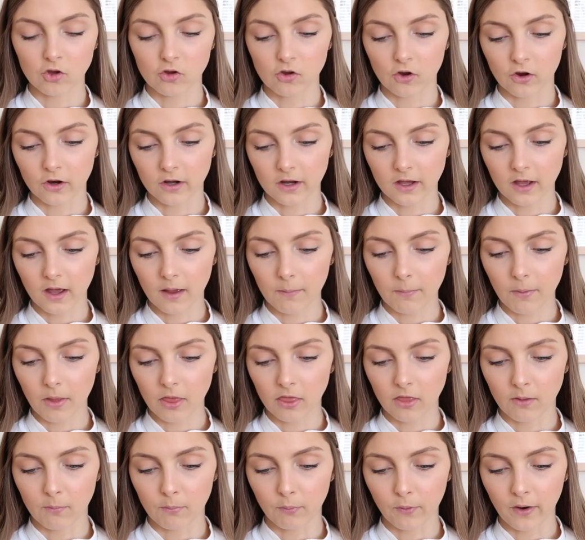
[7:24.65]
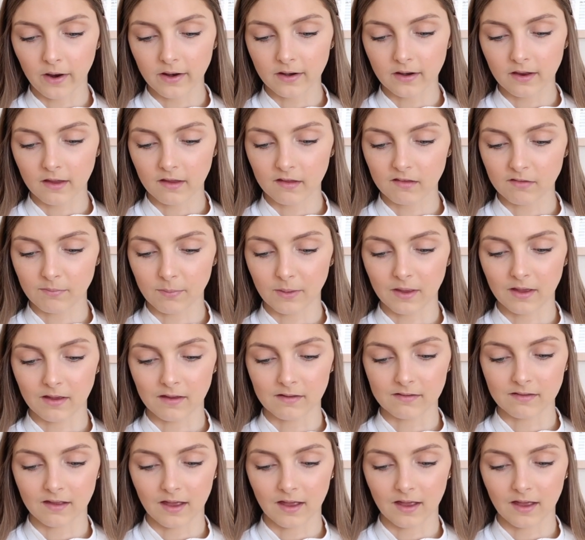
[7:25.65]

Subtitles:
turning up the brightness because